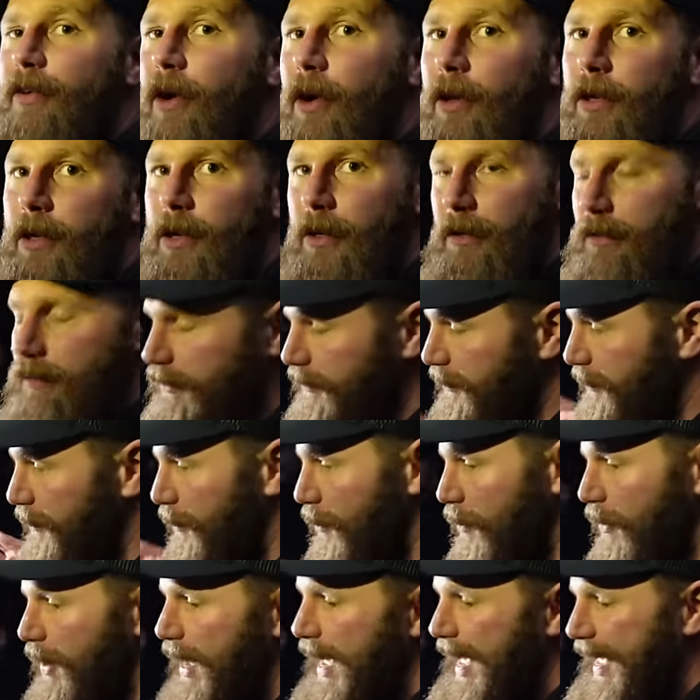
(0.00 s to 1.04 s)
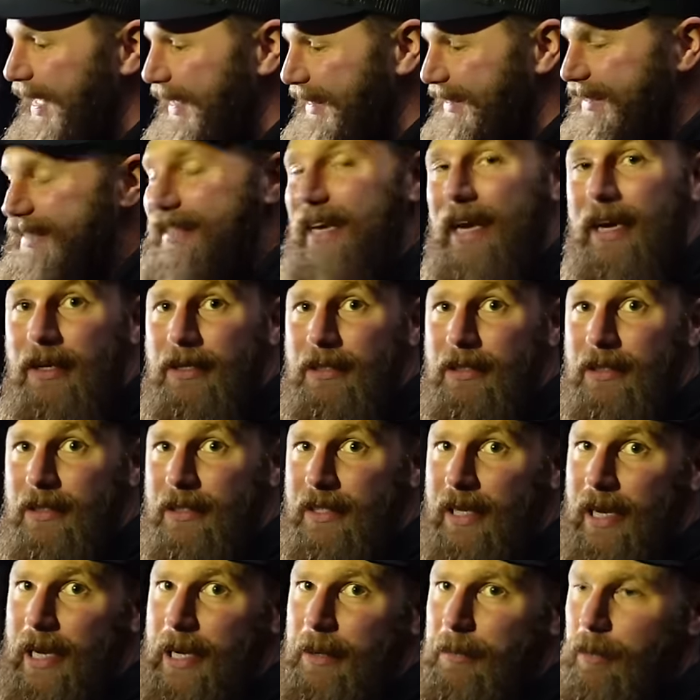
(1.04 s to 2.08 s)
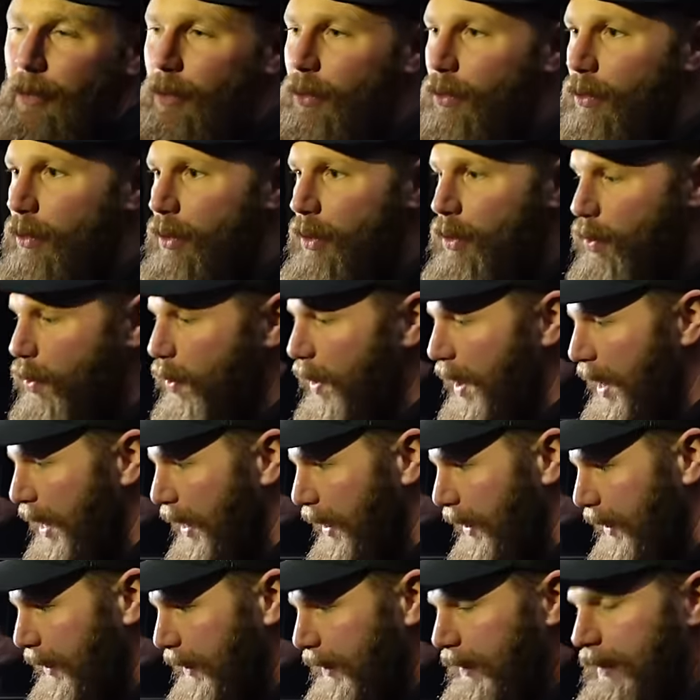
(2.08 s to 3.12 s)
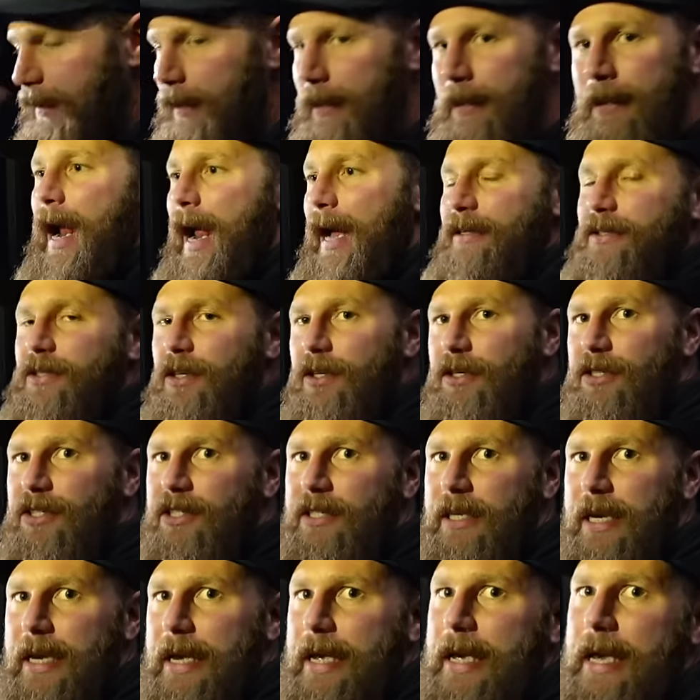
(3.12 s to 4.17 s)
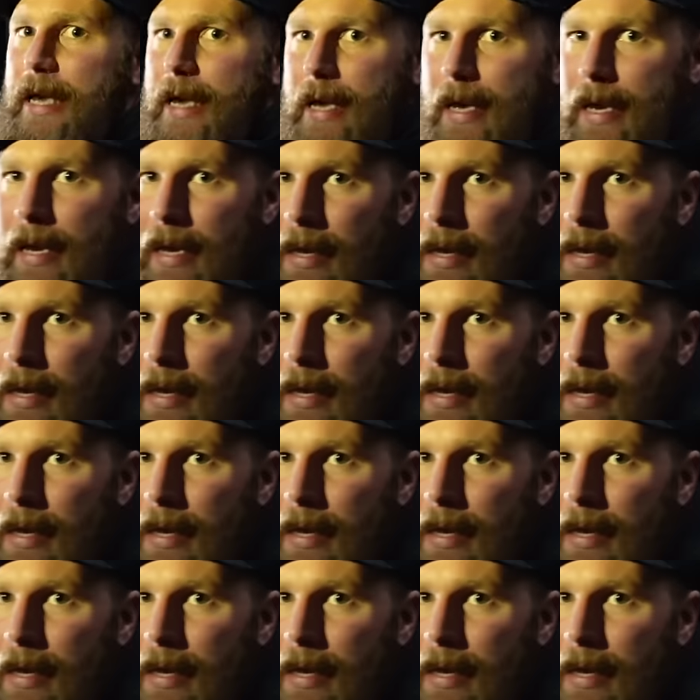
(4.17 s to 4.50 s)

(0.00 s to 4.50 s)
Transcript: I gone for a second table? Well, as I sit here